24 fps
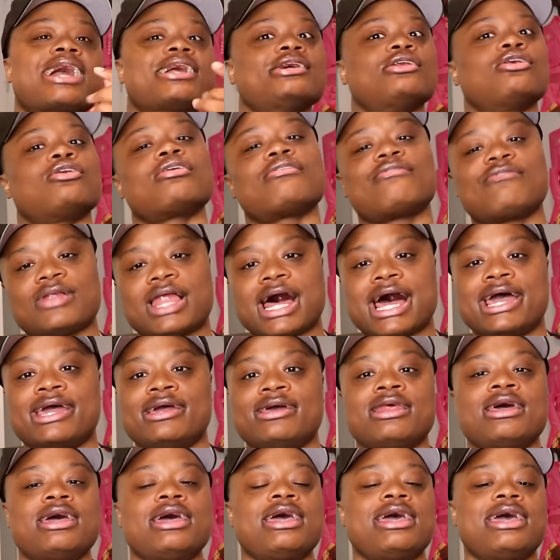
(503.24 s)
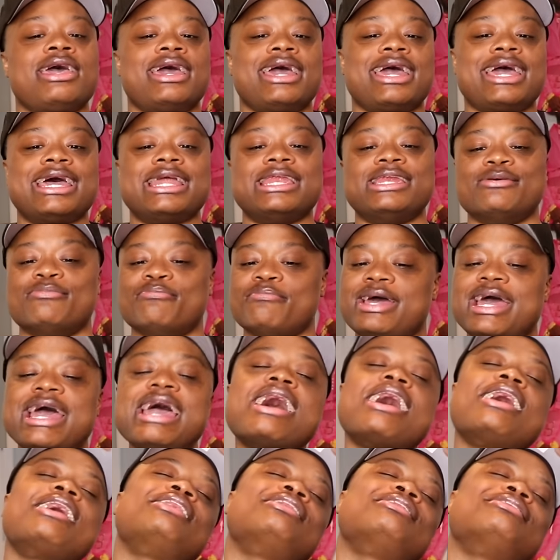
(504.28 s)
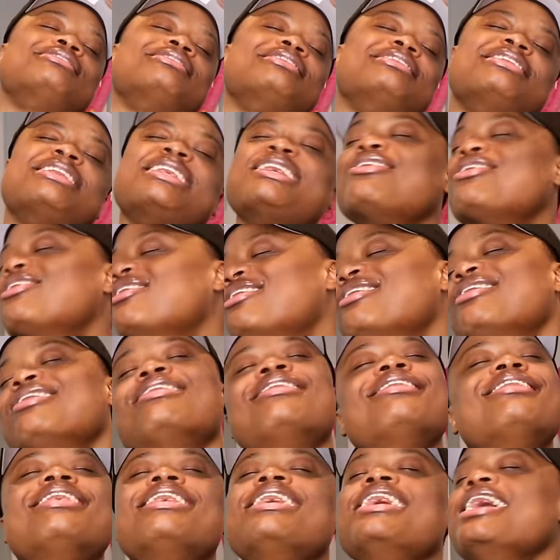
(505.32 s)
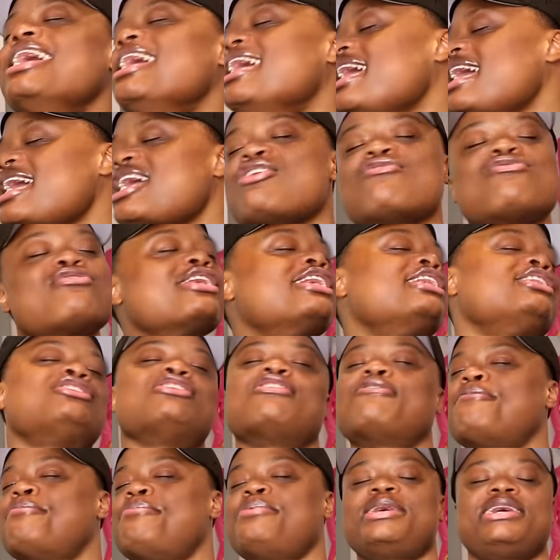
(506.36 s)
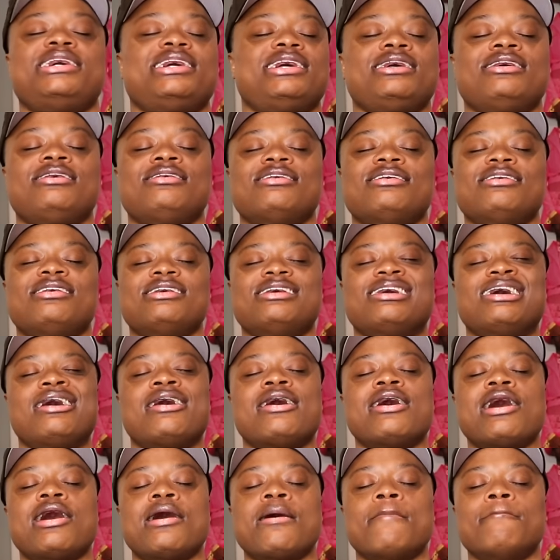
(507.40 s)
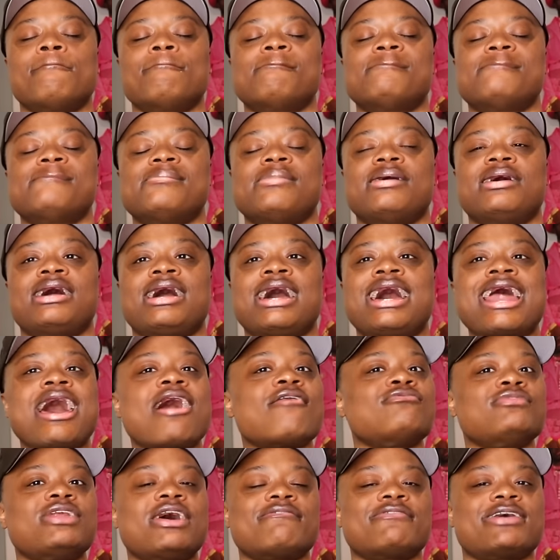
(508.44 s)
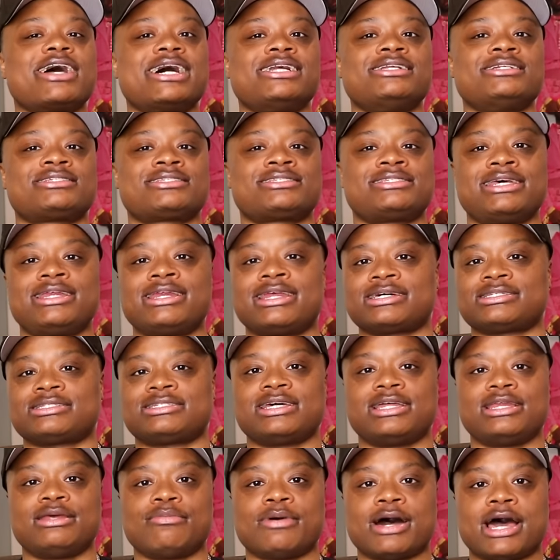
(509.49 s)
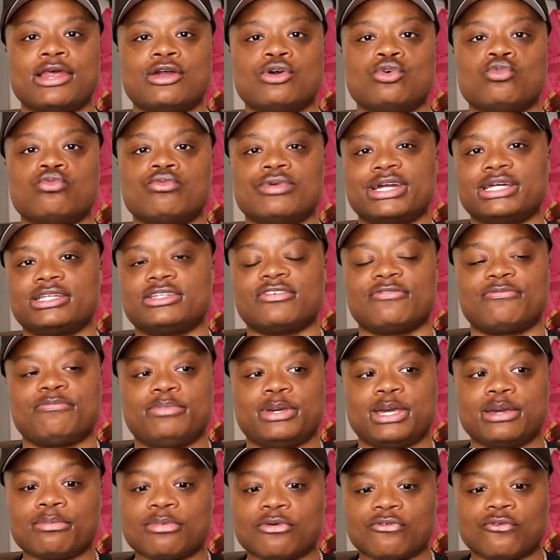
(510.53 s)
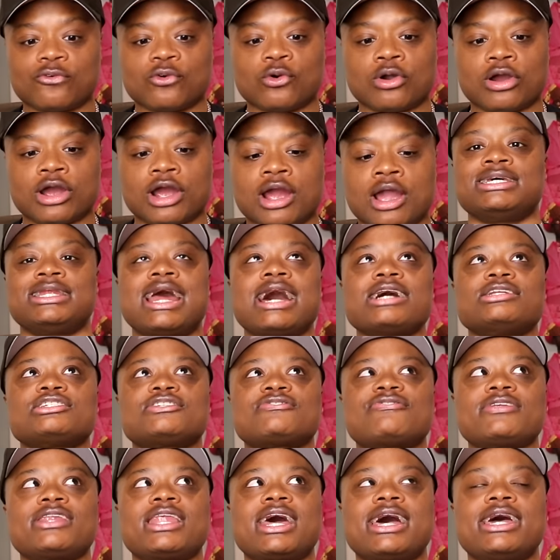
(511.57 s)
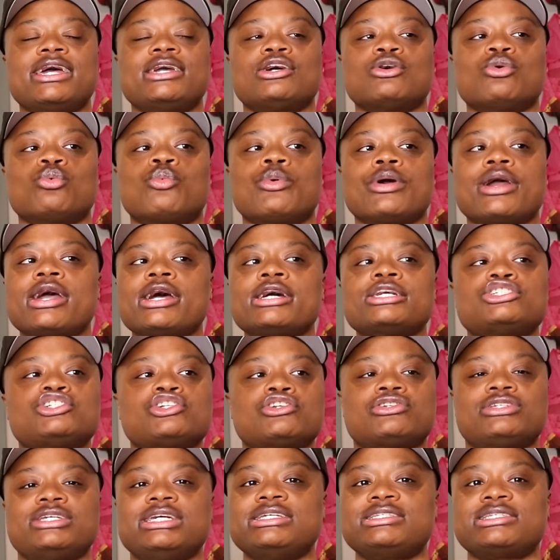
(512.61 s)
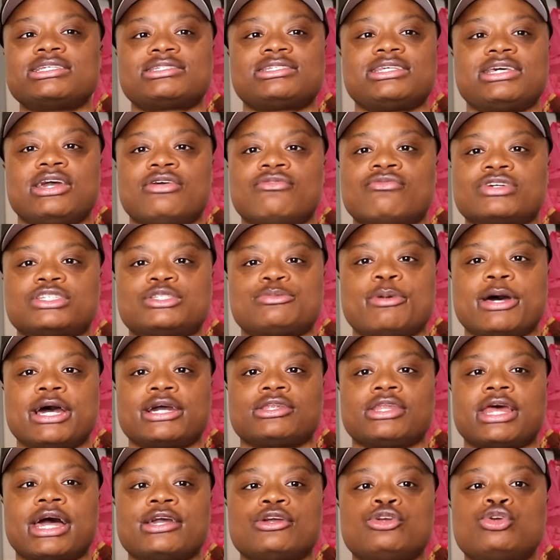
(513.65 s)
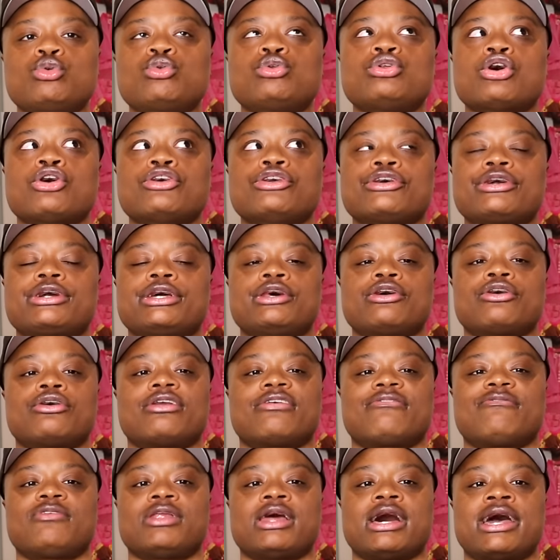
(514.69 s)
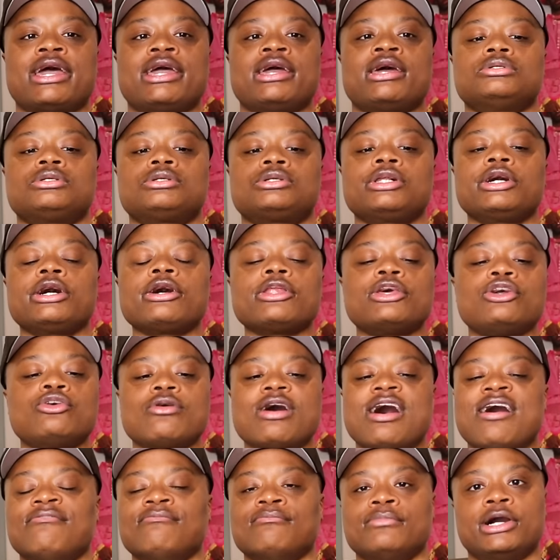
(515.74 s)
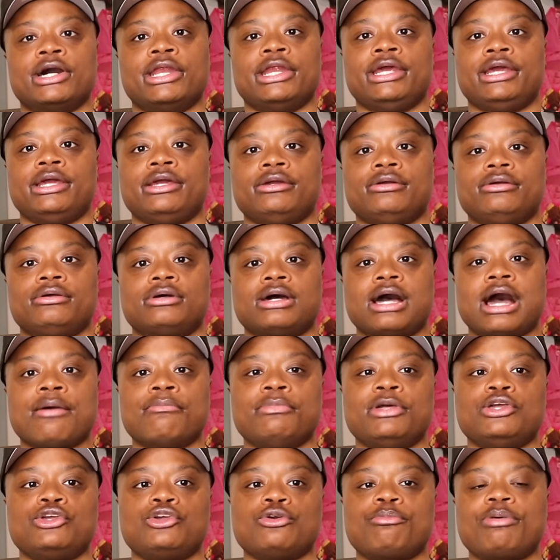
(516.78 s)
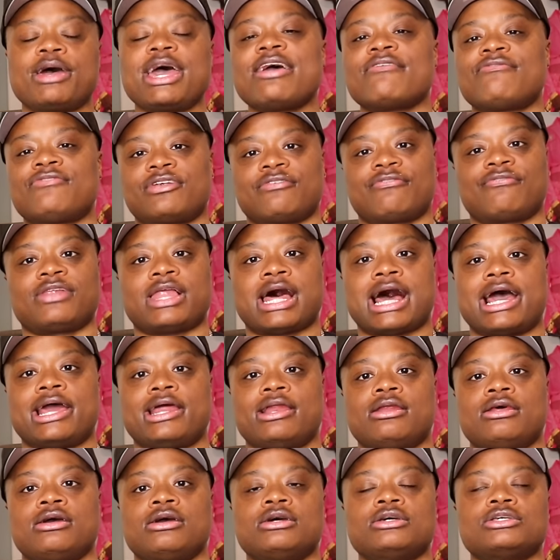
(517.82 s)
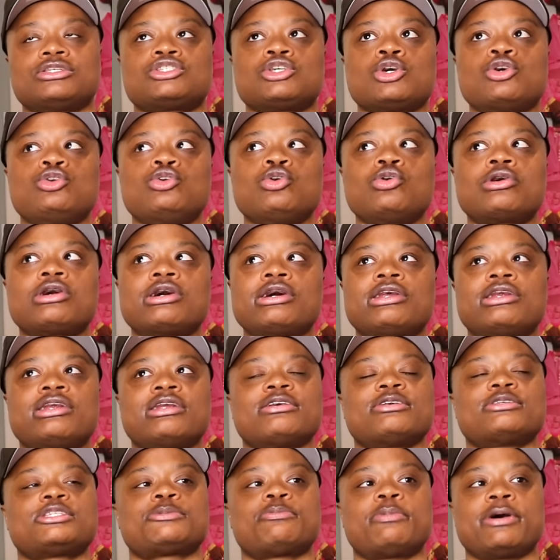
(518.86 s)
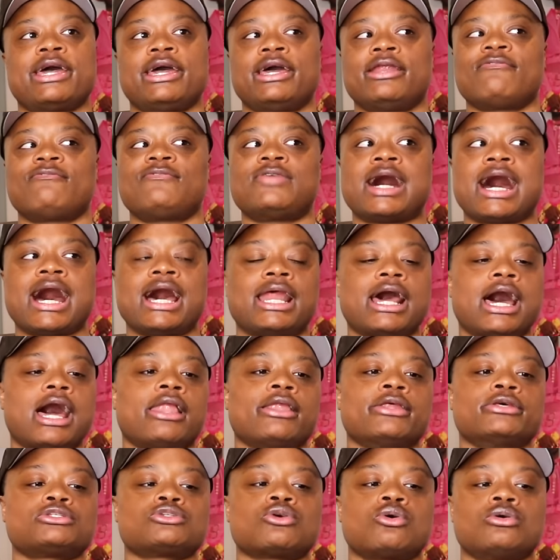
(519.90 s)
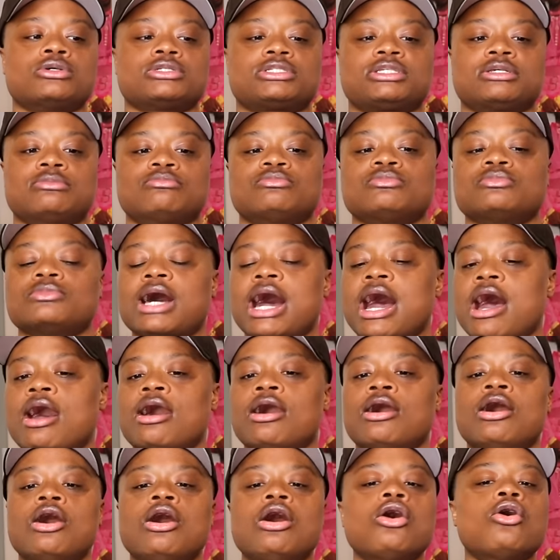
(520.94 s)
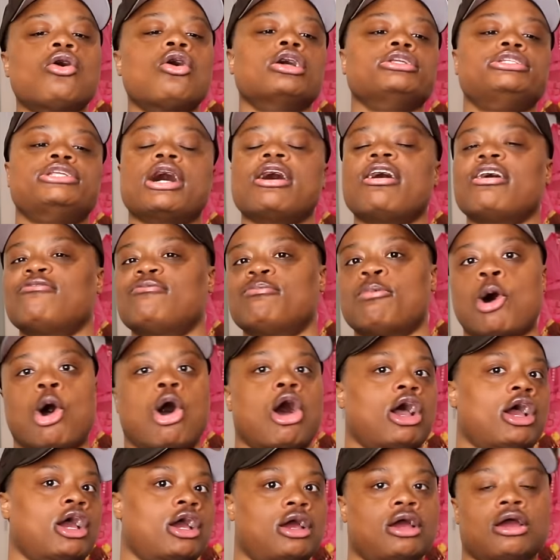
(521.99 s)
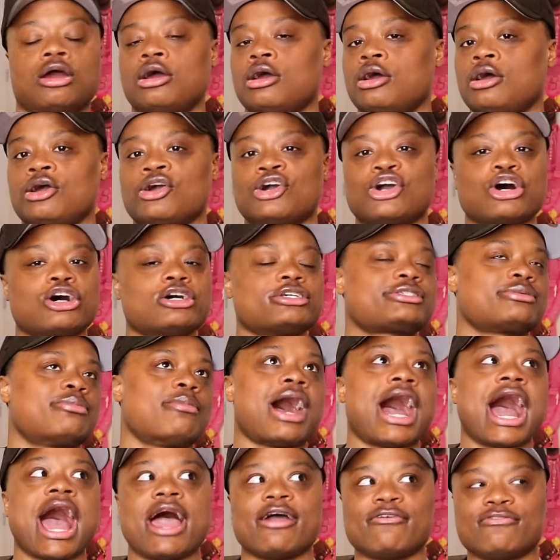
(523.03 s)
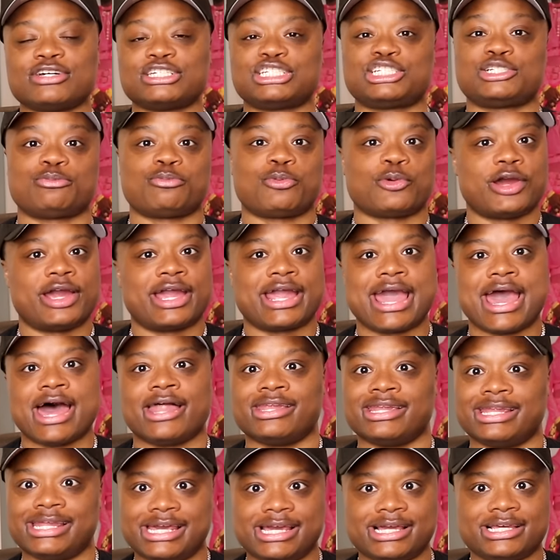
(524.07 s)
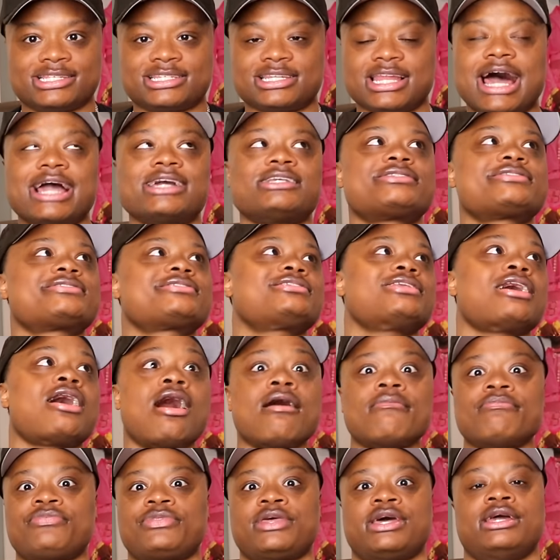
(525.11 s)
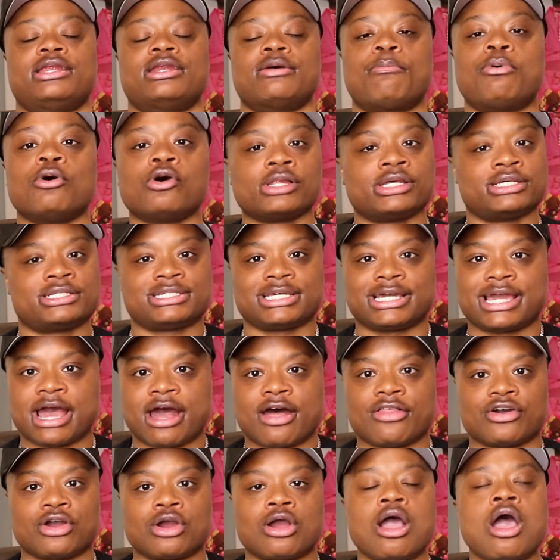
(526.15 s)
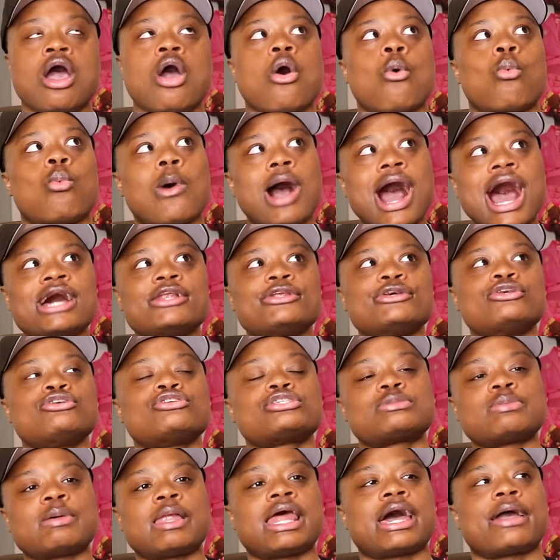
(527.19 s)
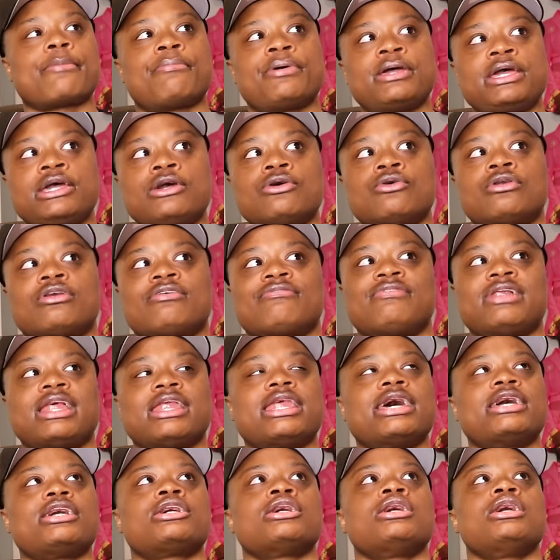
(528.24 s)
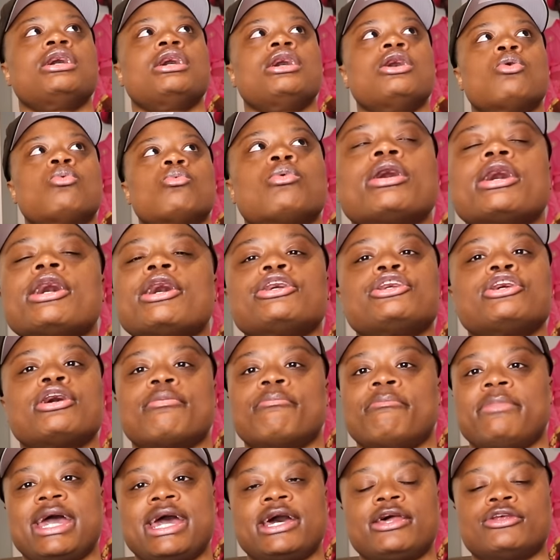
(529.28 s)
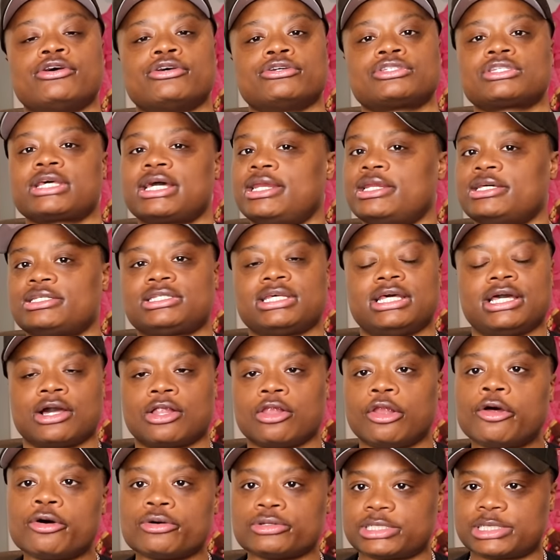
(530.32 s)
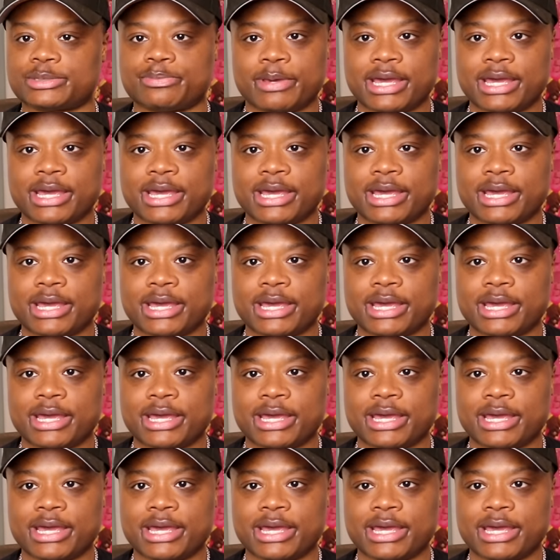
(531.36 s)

I get on a flight, and the man, he reeked of pee. And I've never had to sit next to anybody who reeked of pee before. And I just feel like, where is your decency and respect? Like, you know you're getting on a flight. Clearly you have money. I mean, you paid for the flight. So you couldn't have spent $5 on some, a Dove bar. Girl, some Irish Spring at least. Like, something to pull it together. Why do you smell like pee on the floor? Like, where are your manners in this enclosed